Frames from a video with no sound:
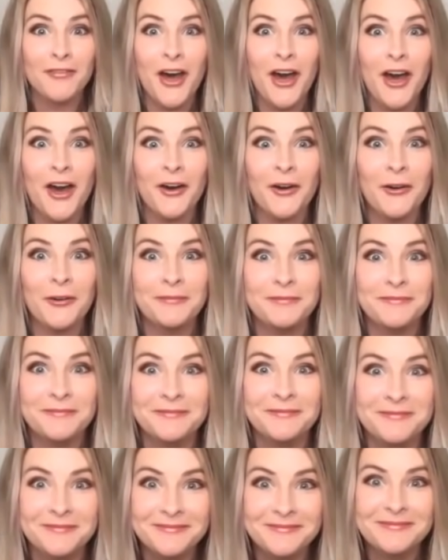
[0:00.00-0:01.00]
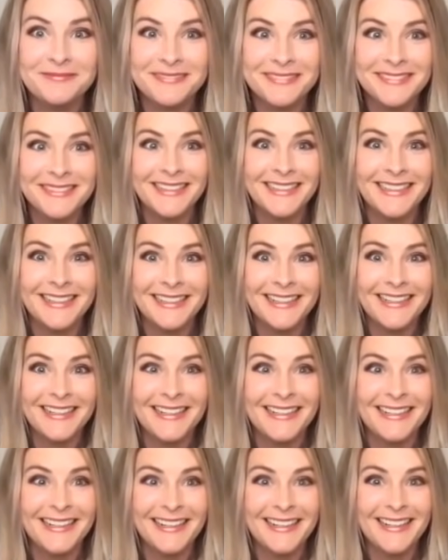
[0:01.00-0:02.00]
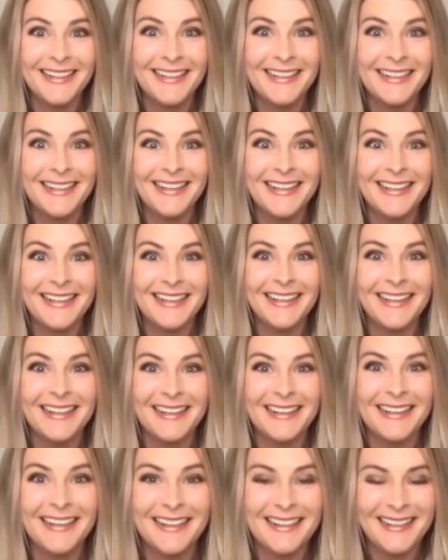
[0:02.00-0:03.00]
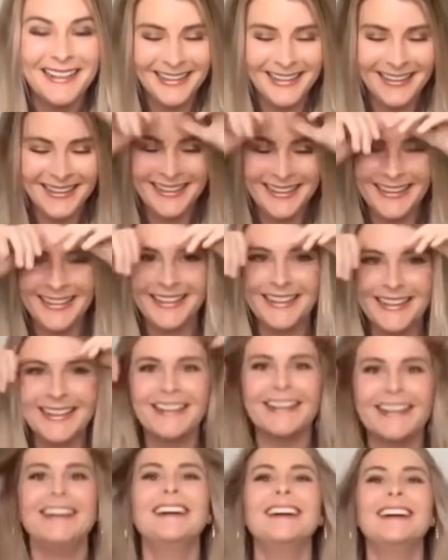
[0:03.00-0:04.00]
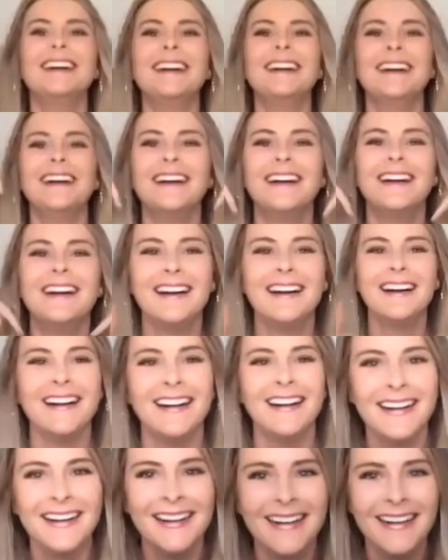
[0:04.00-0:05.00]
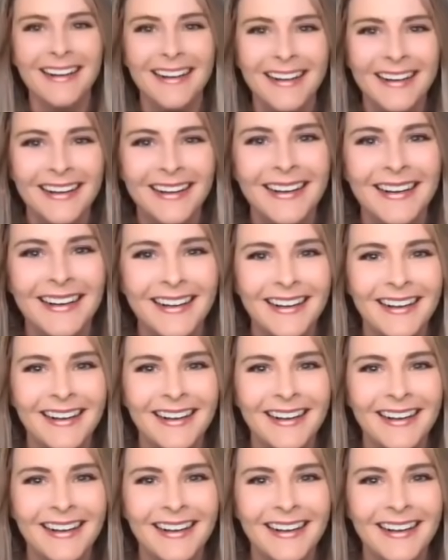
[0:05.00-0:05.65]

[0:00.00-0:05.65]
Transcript: This person isn't speaking.